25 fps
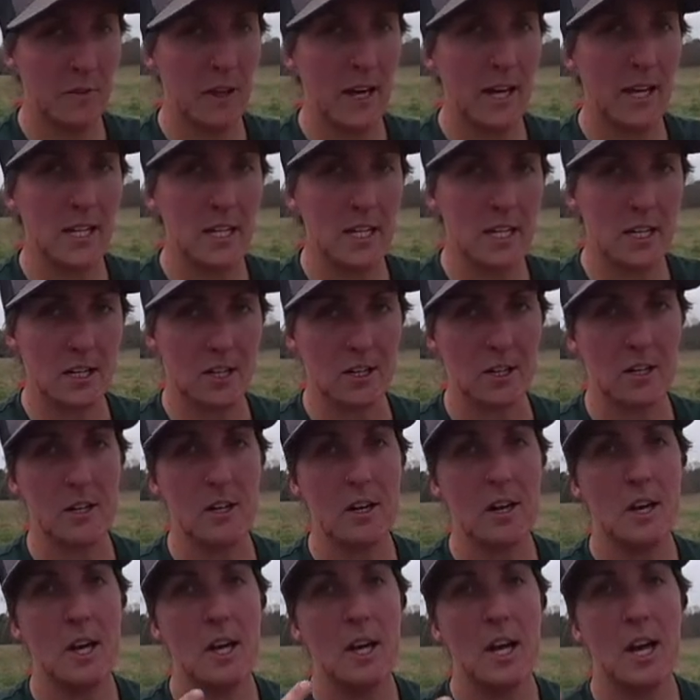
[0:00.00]
that year
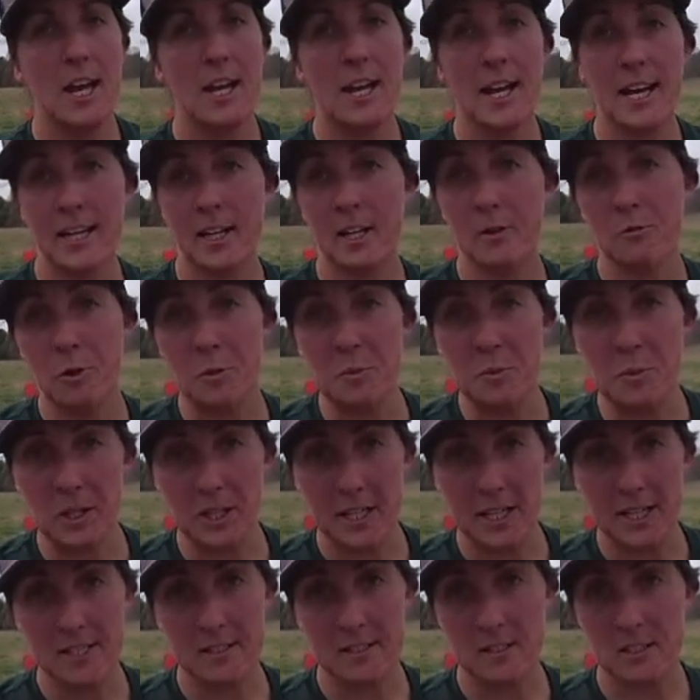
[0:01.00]
and I can
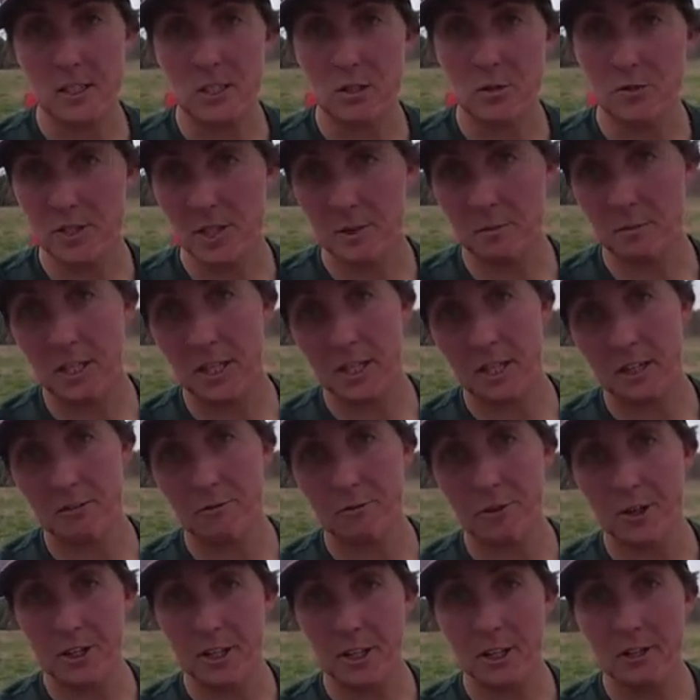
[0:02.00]
replace the ewes I'm
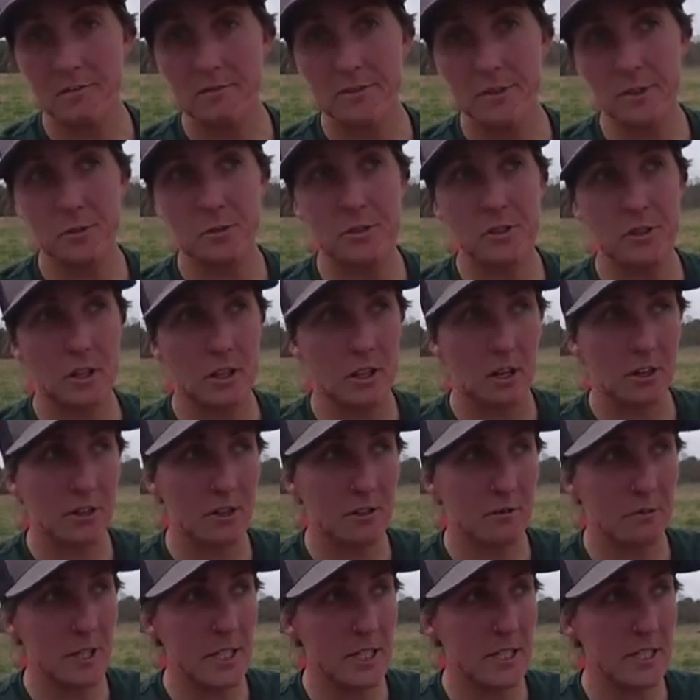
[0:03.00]
getting rid of due to
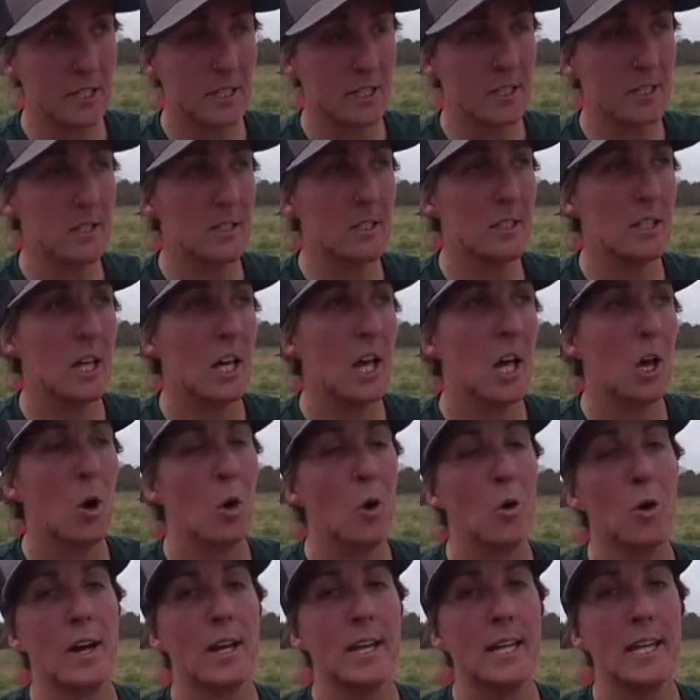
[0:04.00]
other reasons,
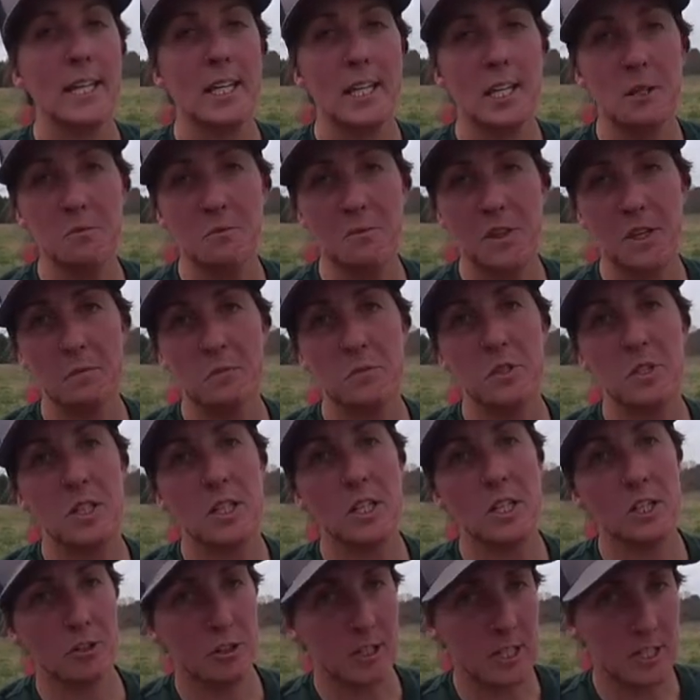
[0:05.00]
or I can keep them to
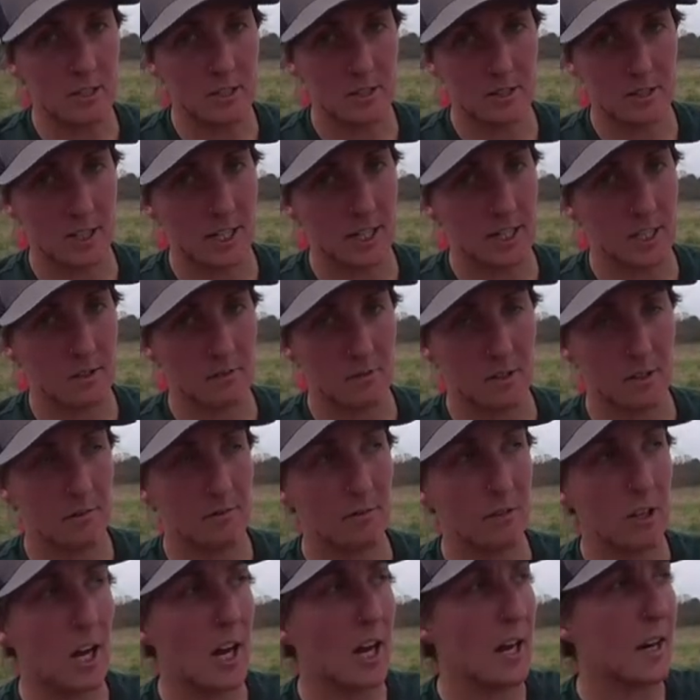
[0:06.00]
increase the size of our
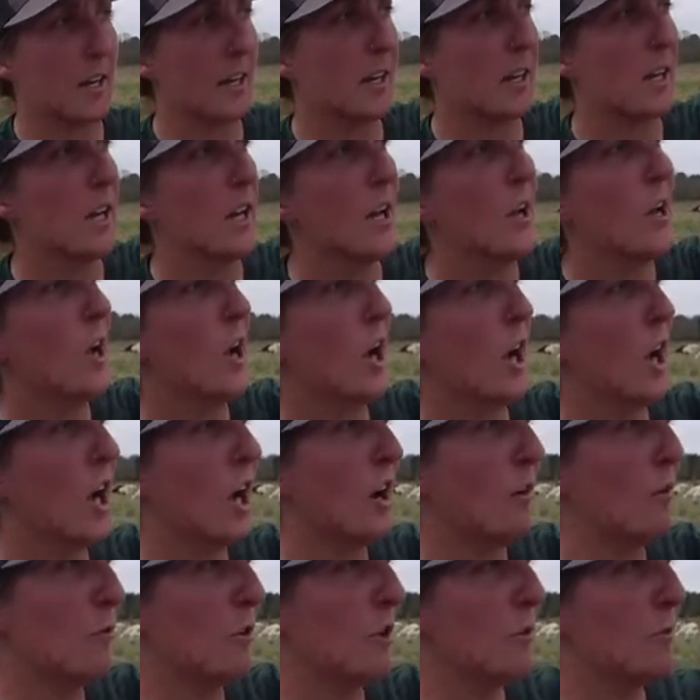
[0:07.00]
flock.
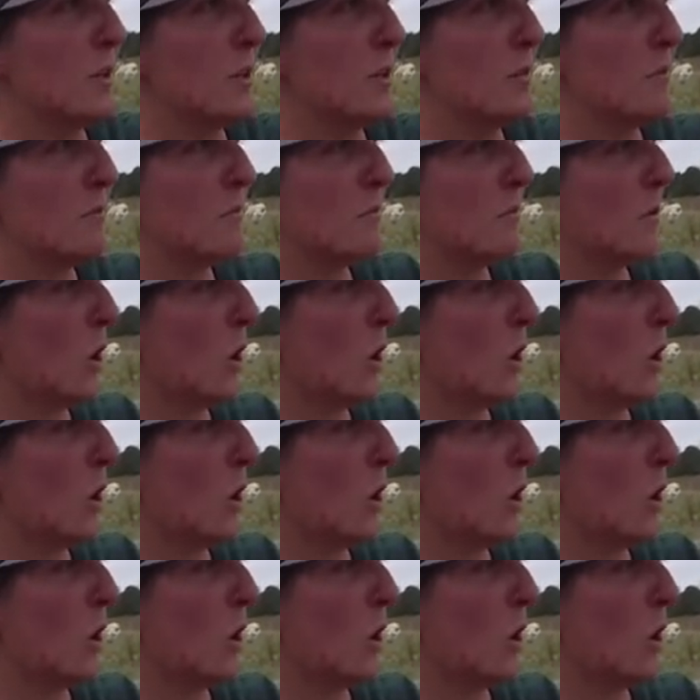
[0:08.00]
Mm-hmm. We've been